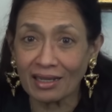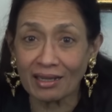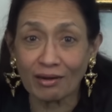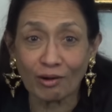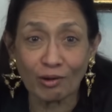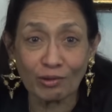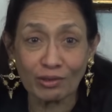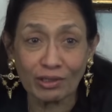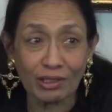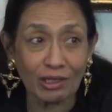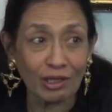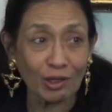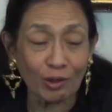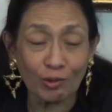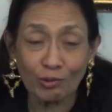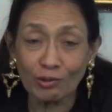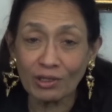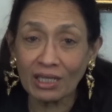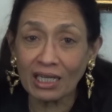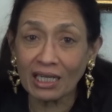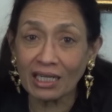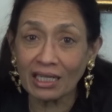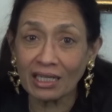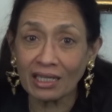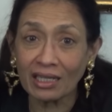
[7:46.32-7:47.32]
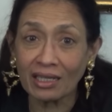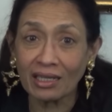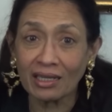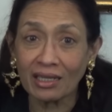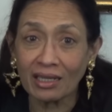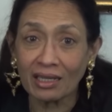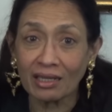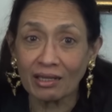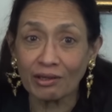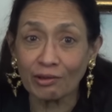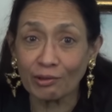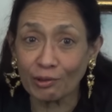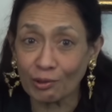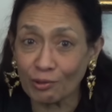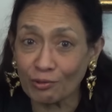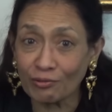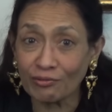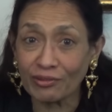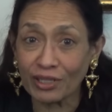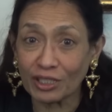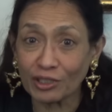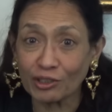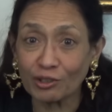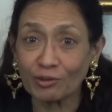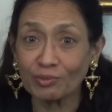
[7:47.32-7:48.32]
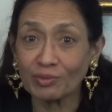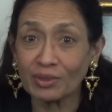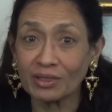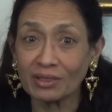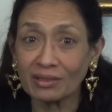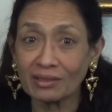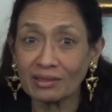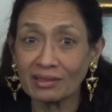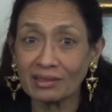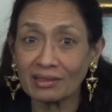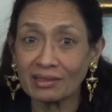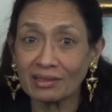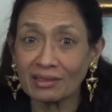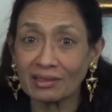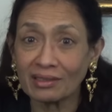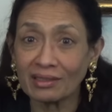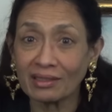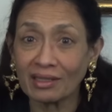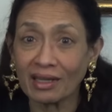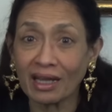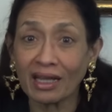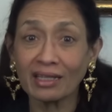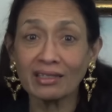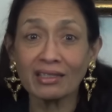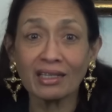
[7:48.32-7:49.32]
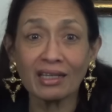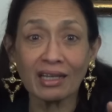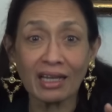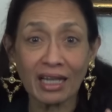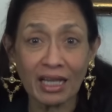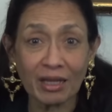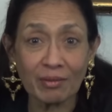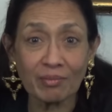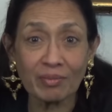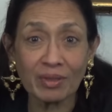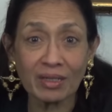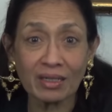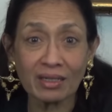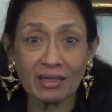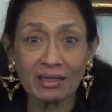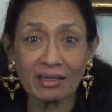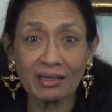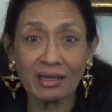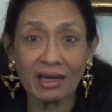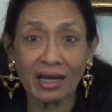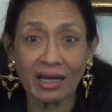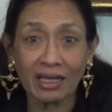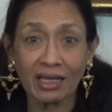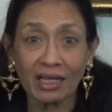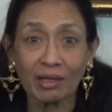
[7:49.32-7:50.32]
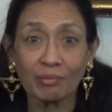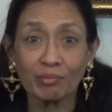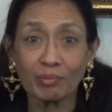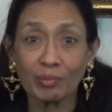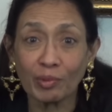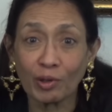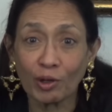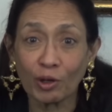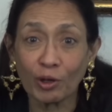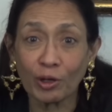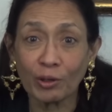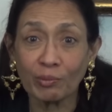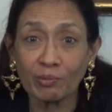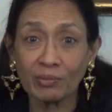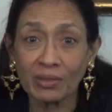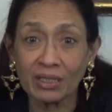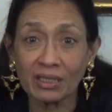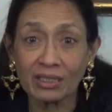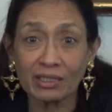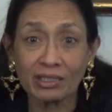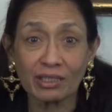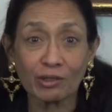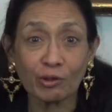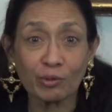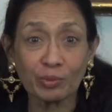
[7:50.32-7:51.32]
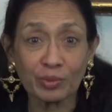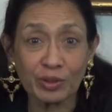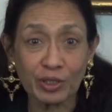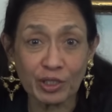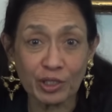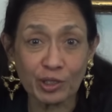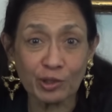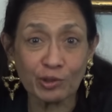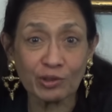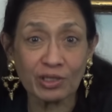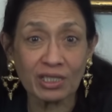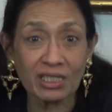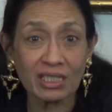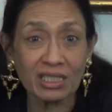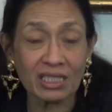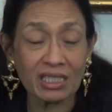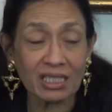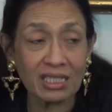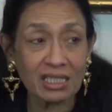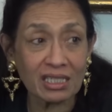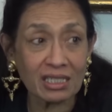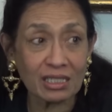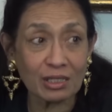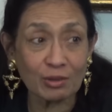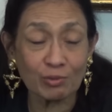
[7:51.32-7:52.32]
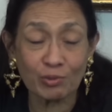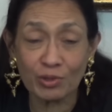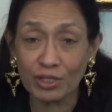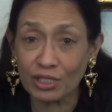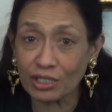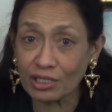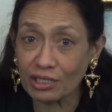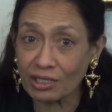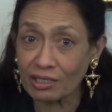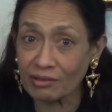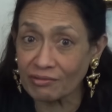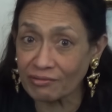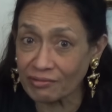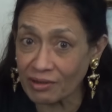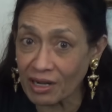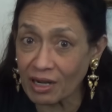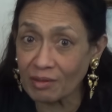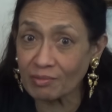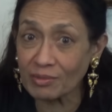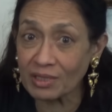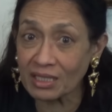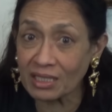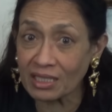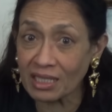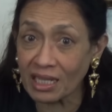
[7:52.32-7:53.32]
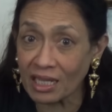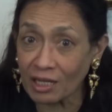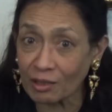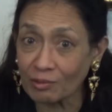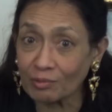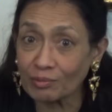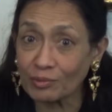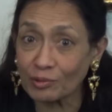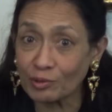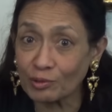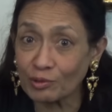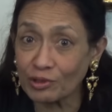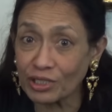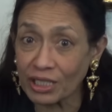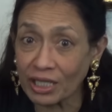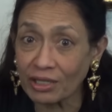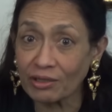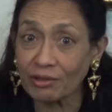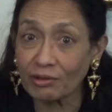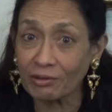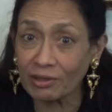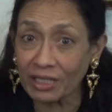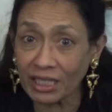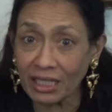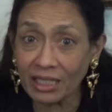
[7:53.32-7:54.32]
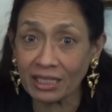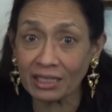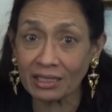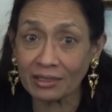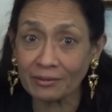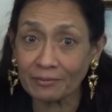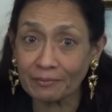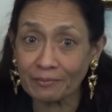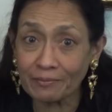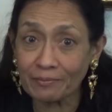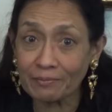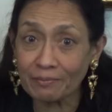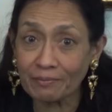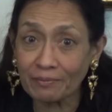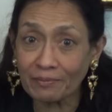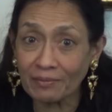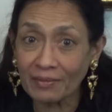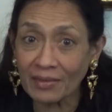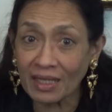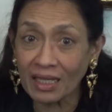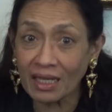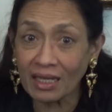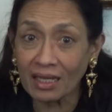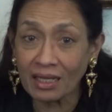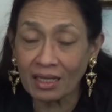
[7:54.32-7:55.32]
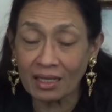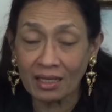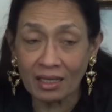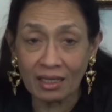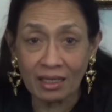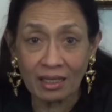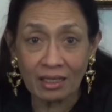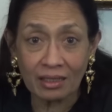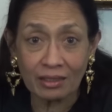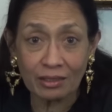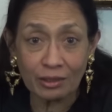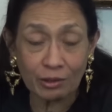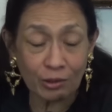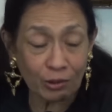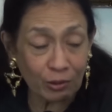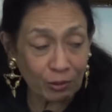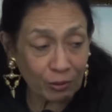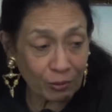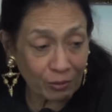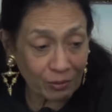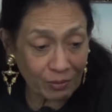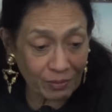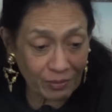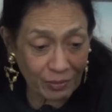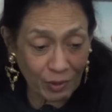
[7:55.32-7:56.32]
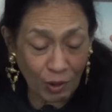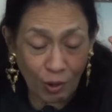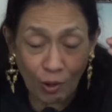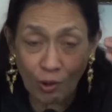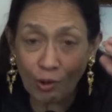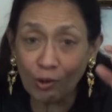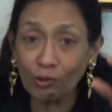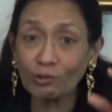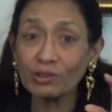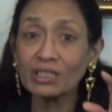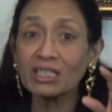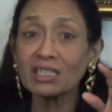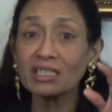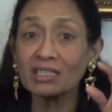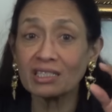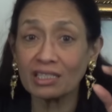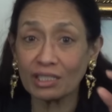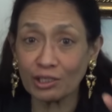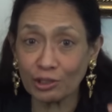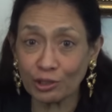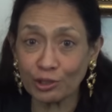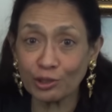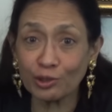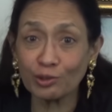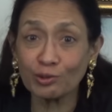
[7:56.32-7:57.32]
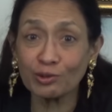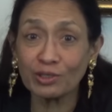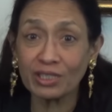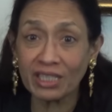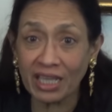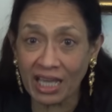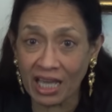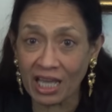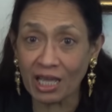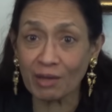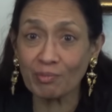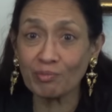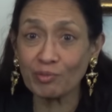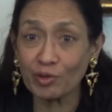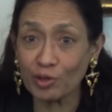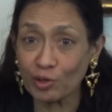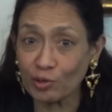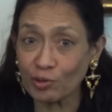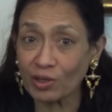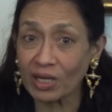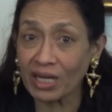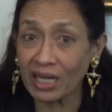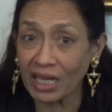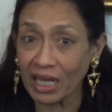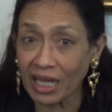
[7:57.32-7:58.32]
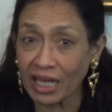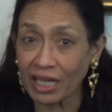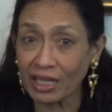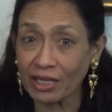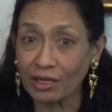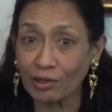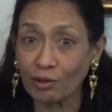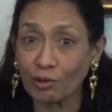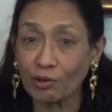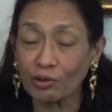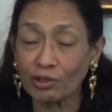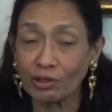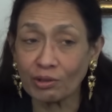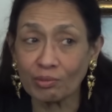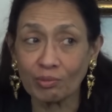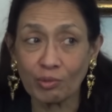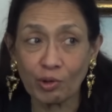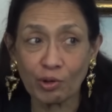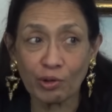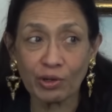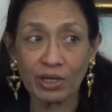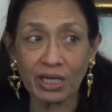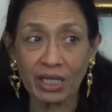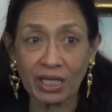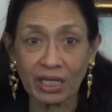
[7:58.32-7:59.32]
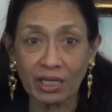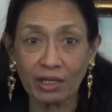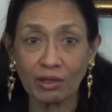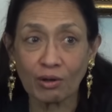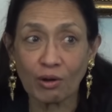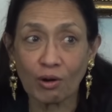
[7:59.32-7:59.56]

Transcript: or the locally grown vegetables and the labor and employment opportunities which the farmers help to generate. So all these issues came to a head on the morning